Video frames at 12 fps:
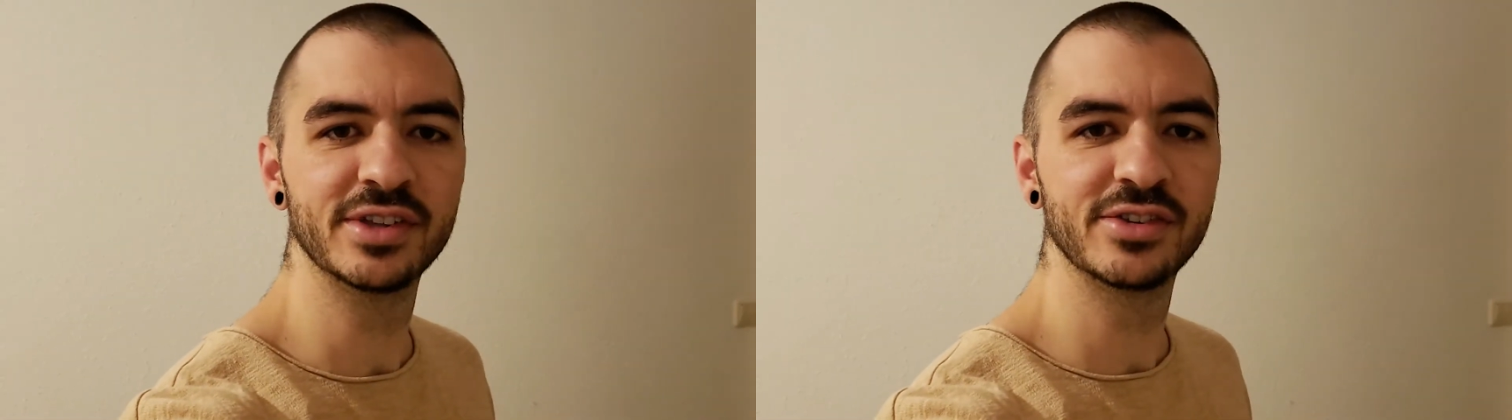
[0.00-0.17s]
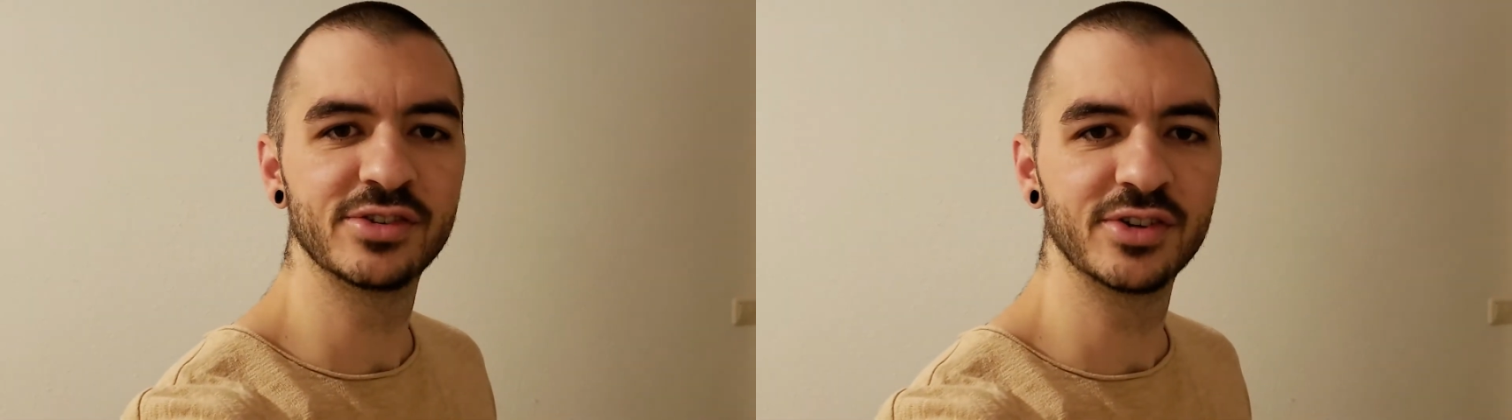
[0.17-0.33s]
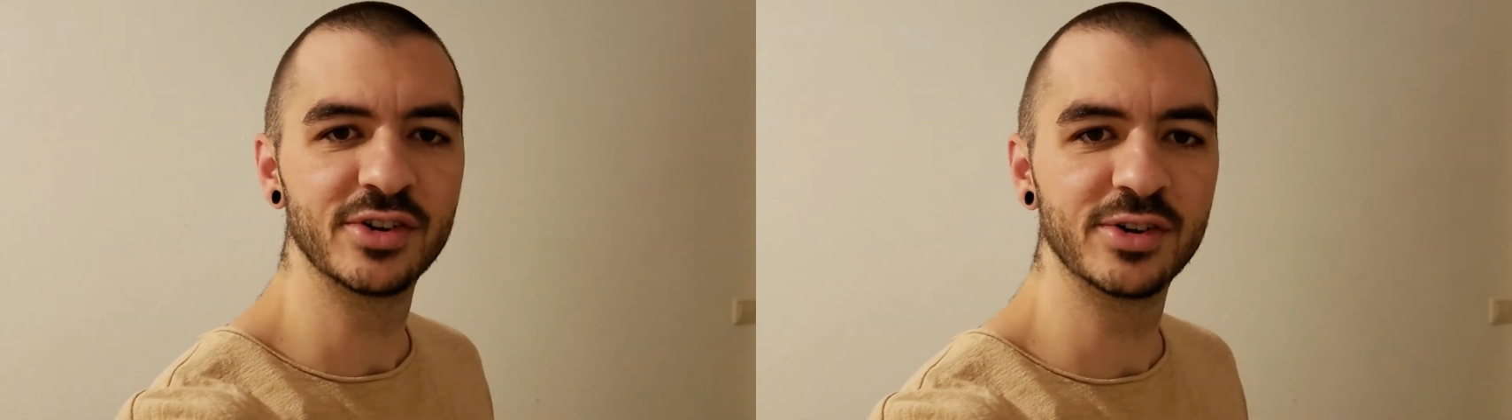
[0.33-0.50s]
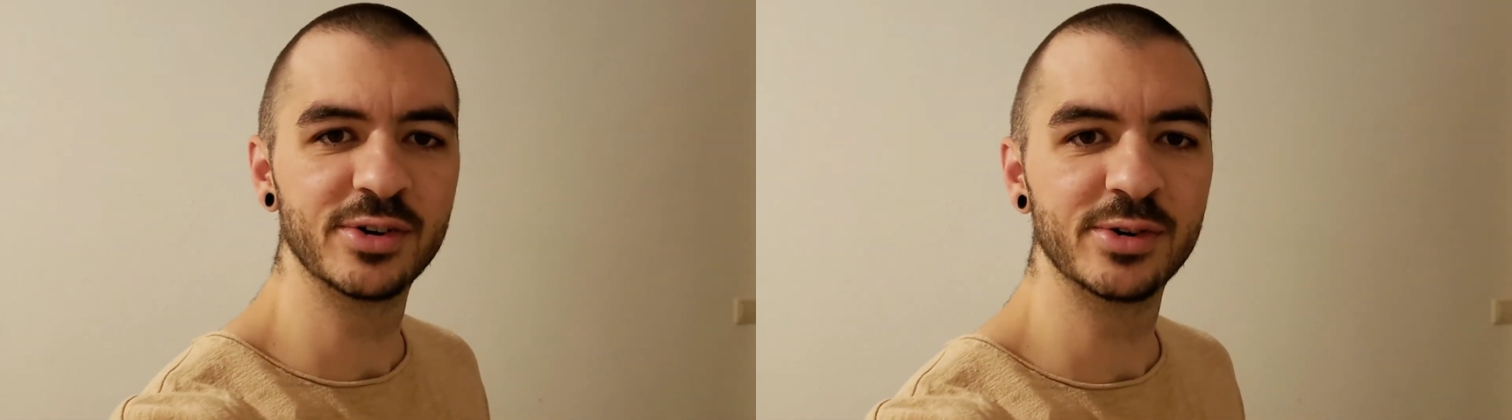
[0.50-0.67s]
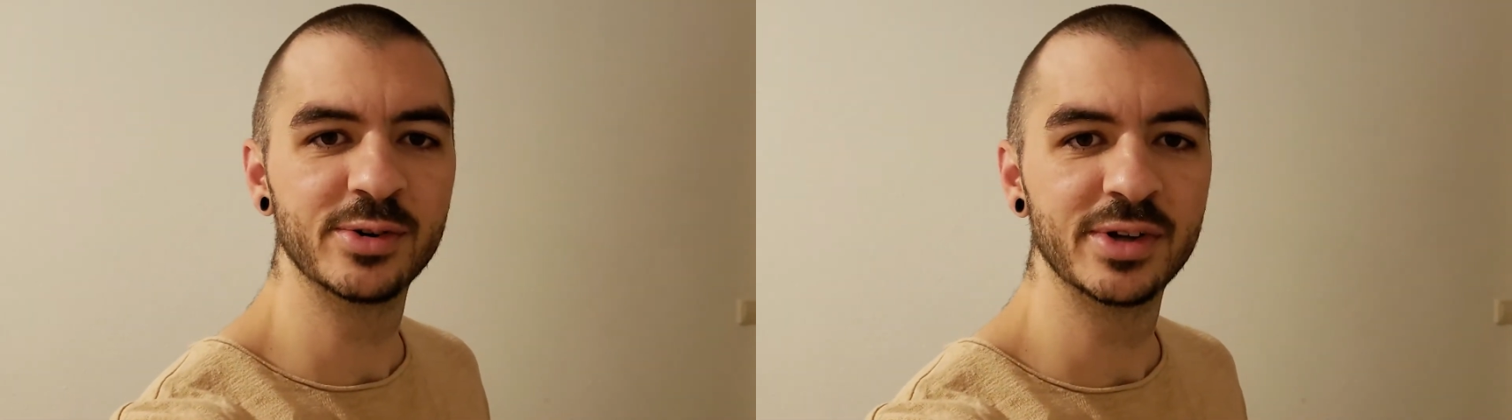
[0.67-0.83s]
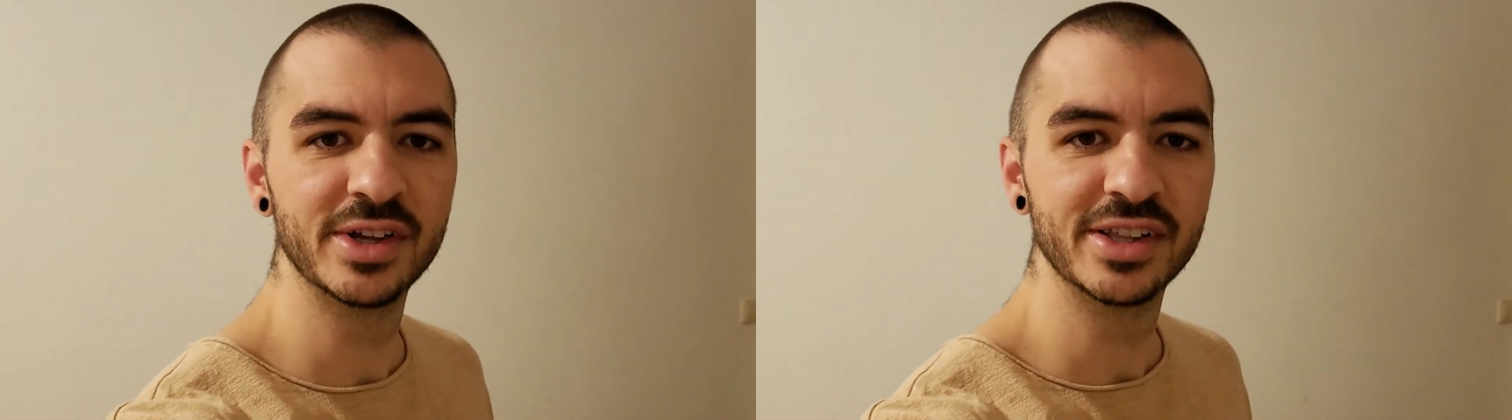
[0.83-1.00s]
So
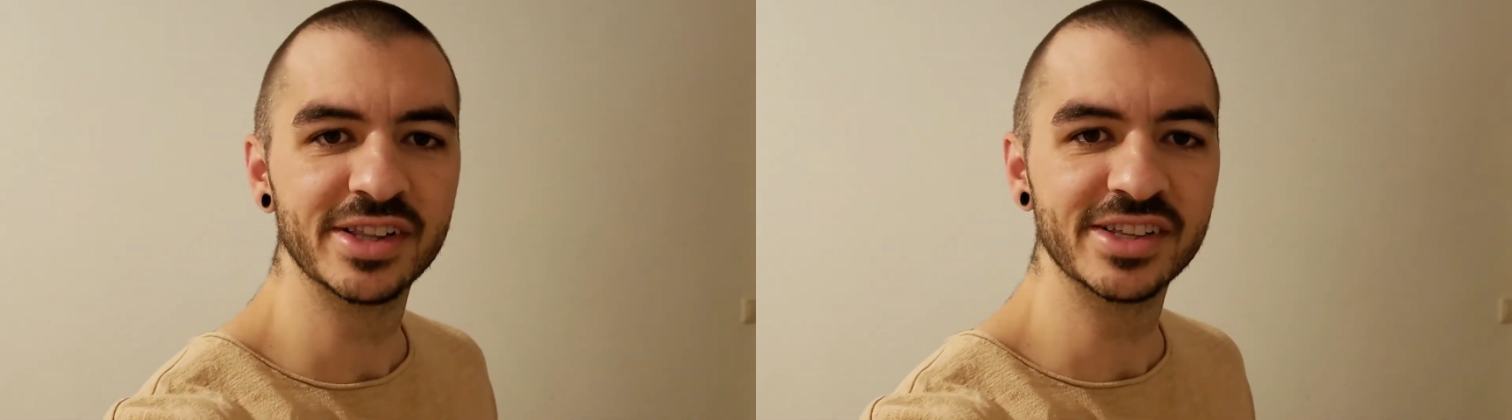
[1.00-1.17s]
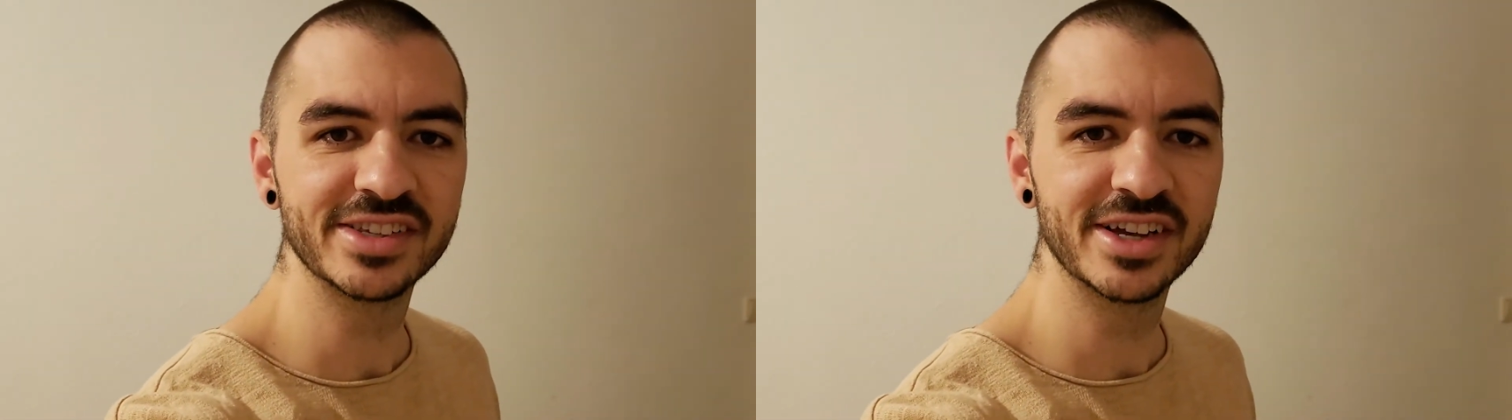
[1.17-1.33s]
let's head